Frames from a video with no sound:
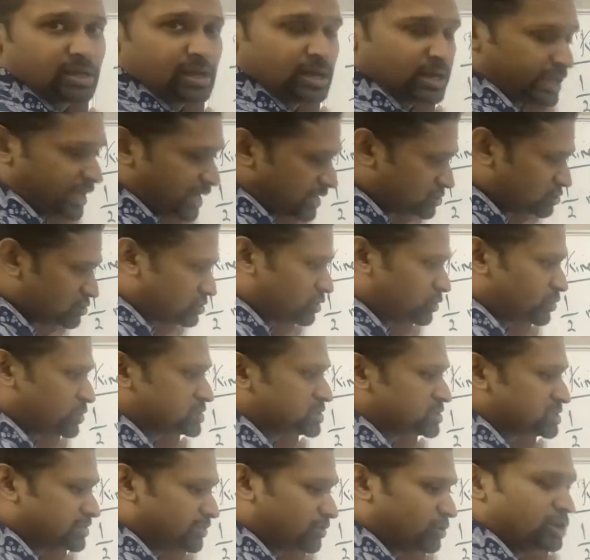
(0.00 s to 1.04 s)
Okay, so the
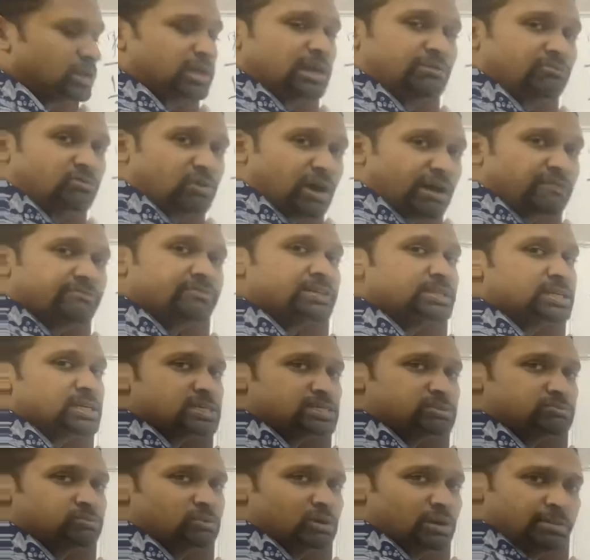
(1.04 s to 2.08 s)
questions I'm going to give you after
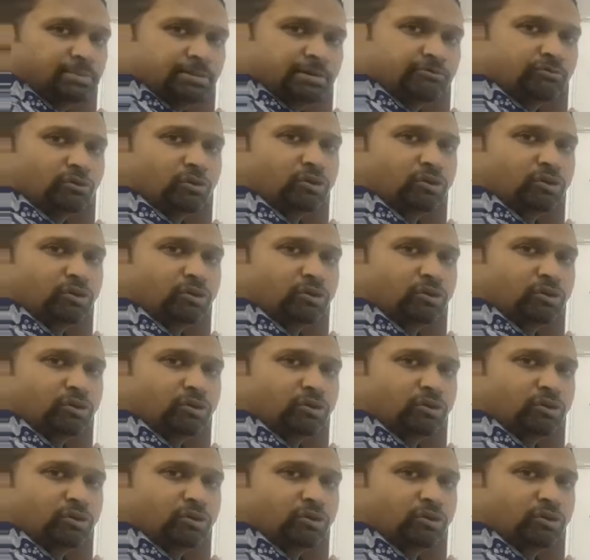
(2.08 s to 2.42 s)
this will be